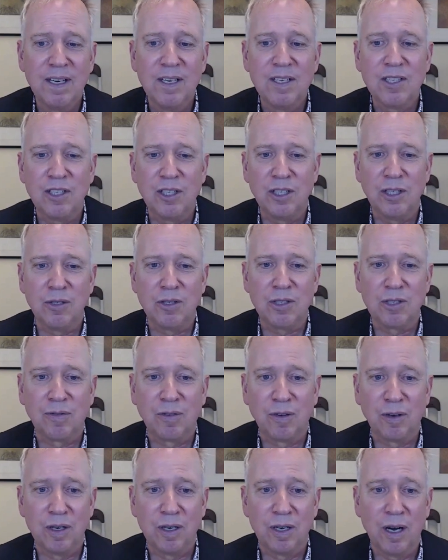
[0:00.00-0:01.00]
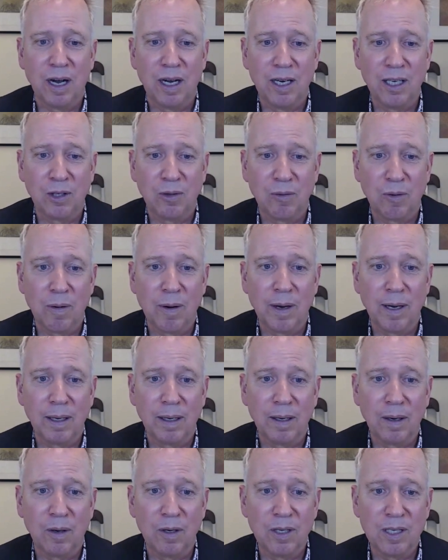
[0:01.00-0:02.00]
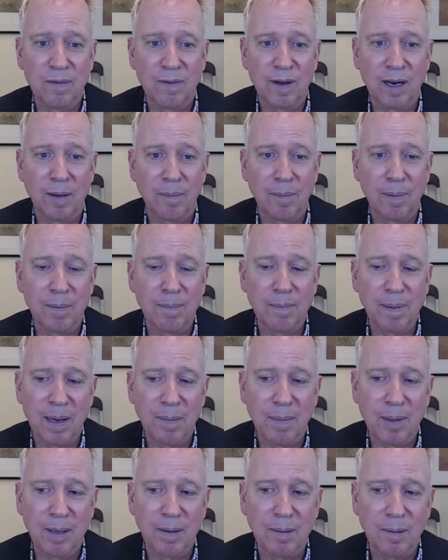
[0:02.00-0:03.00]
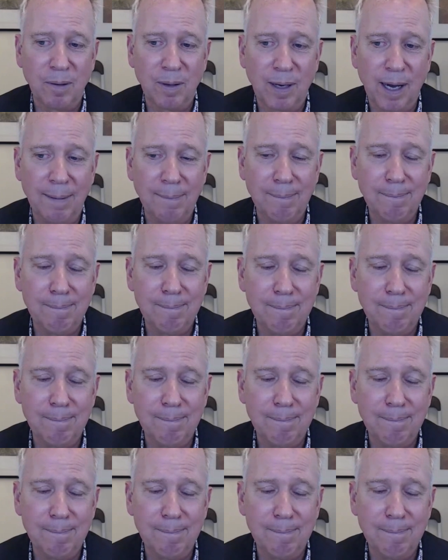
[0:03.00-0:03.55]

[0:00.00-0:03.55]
to use for a growing or developing baby, okay?